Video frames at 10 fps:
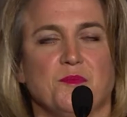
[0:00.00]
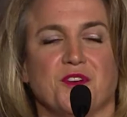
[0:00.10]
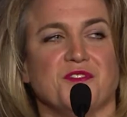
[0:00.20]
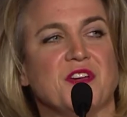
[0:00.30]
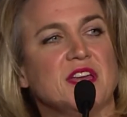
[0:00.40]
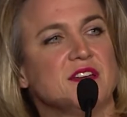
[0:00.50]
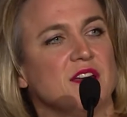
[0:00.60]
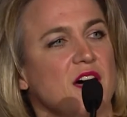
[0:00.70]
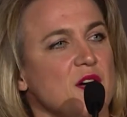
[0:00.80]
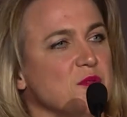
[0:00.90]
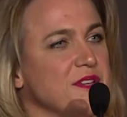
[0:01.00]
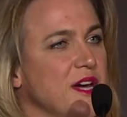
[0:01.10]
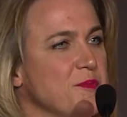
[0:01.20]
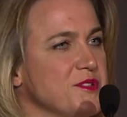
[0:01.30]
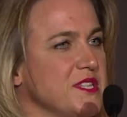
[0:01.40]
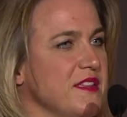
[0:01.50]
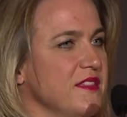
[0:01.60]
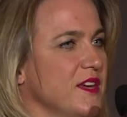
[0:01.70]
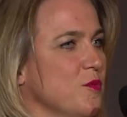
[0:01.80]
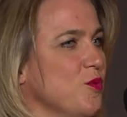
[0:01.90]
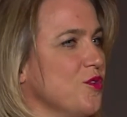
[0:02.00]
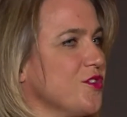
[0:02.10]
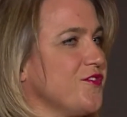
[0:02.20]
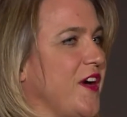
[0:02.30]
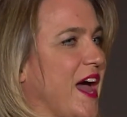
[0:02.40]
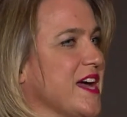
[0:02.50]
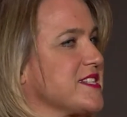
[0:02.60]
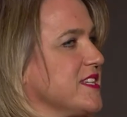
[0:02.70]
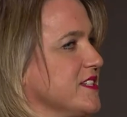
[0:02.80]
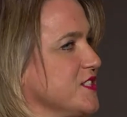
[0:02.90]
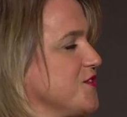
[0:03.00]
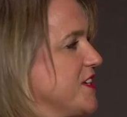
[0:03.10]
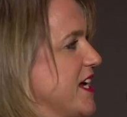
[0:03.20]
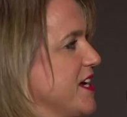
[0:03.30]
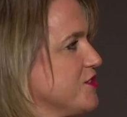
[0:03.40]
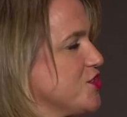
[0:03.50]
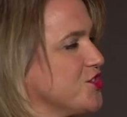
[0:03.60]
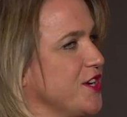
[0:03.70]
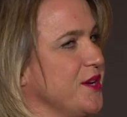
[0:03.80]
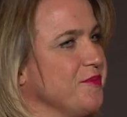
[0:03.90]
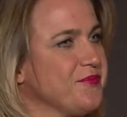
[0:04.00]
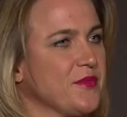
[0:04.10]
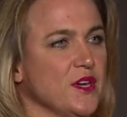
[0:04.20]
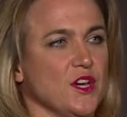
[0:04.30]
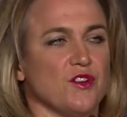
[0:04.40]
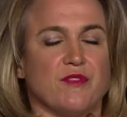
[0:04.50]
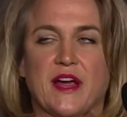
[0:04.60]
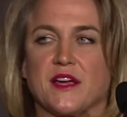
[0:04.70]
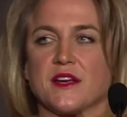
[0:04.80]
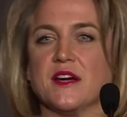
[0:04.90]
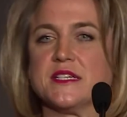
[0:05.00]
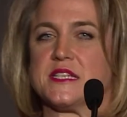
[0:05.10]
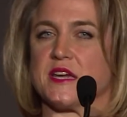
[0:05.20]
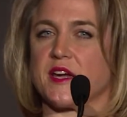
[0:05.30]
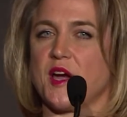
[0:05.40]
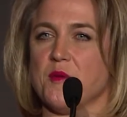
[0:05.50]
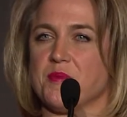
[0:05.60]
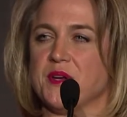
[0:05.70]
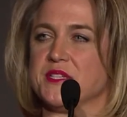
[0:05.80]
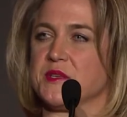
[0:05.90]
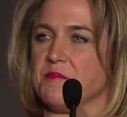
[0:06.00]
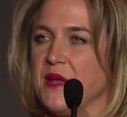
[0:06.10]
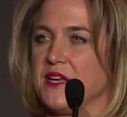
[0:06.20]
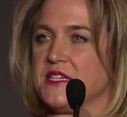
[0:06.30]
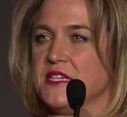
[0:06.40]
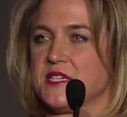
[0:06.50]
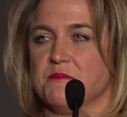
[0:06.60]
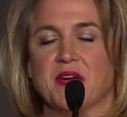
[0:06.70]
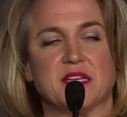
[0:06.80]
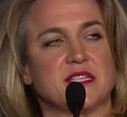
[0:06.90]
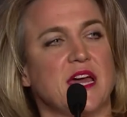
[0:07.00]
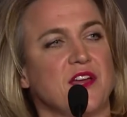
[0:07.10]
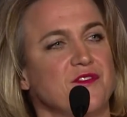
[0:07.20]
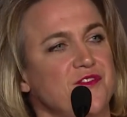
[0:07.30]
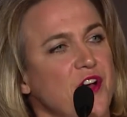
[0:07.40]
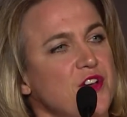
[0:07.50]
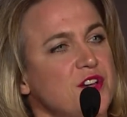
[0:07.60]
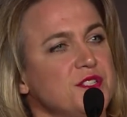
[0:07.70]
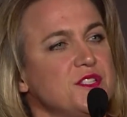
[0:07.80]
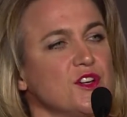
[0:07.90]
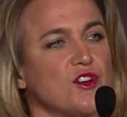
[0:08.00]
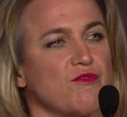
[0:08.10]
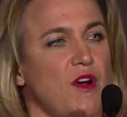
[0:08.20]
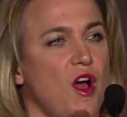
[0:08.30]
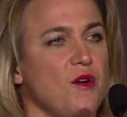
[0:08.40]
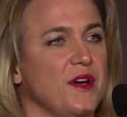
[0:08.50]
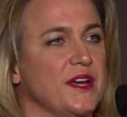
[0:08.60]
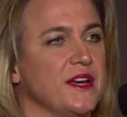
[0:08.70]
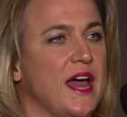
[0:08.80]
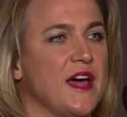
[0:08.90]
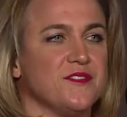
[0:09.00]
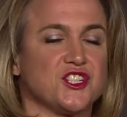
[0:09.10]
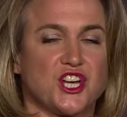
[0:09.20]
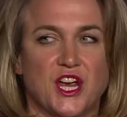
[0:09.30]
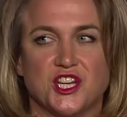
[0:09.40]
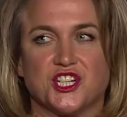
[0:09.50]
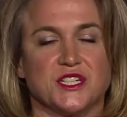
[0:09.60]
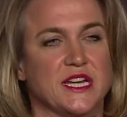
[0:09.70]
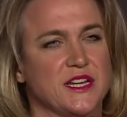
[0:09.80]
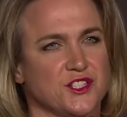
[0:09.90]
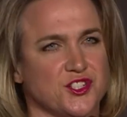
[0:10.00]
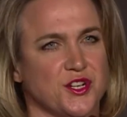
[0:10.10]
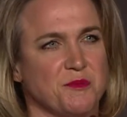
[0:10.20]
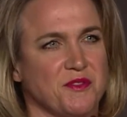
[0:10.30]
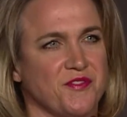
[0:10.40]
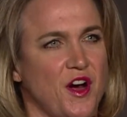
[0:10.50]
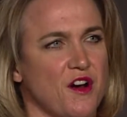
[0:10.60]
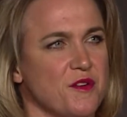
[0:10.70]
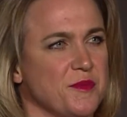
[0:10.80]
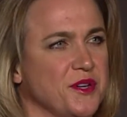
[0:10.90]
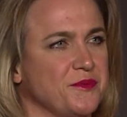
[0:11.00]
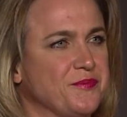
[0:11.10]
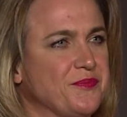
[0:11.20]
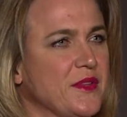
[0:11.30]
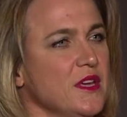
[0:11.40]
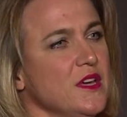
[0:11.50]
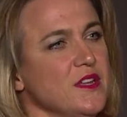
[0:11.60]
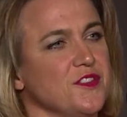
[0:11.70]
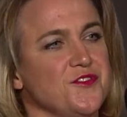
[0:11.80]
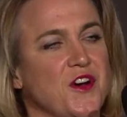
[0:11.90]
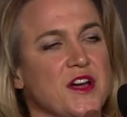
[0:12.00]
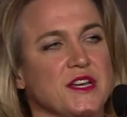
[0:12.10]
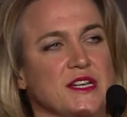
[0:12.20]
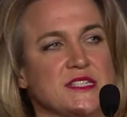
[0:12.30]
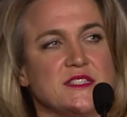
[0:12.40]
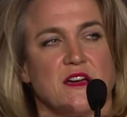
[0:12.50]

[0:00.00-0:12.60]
Praveen and I will now present the award for excellence for downstream, recognizing a company's ability to maintain focus and grow in an ever-changing downstream environment. The finalists